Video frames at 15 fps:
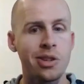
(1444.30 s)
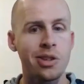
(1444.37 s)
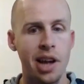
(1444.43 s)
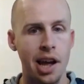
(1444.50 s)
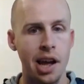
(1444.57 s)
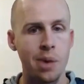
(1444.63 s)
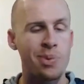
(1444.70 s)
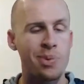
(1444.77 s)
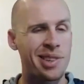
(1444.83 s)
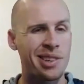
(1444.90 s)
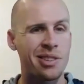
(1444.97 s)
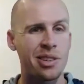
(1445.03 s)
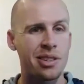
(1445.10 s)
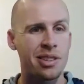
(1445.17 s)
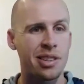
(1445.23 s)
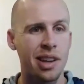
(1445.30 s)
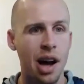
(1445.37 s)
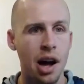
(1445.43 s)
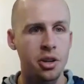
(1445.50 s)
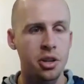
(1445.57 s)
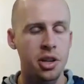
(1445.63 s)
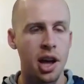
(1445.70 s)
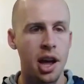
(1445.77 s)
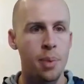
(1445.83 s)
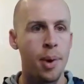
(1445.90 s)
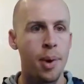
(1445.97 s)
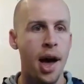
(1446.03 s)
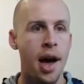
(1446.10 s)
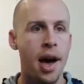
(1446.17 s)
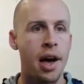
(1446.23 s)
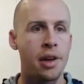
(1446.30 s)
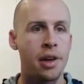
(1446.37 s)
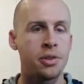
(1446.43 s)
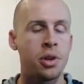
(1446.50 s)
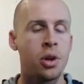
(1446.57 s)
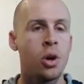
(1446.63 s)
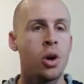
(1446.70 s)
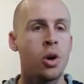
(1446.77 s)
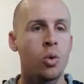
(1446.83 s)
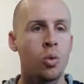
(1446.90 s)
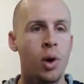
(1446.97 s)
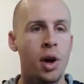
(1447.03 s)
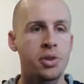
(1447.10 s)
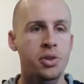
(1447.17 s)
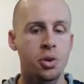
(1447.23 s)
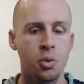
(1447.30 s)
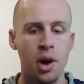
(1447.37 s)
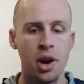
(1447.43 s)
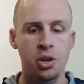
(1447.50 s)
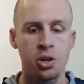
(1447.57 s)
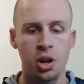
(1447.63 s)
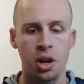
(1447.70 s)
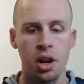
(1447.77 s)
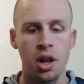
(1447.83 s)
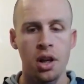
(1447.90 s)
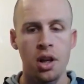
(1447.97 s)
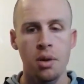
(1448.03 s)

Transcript: tape, such as Scotch tape, as restoration,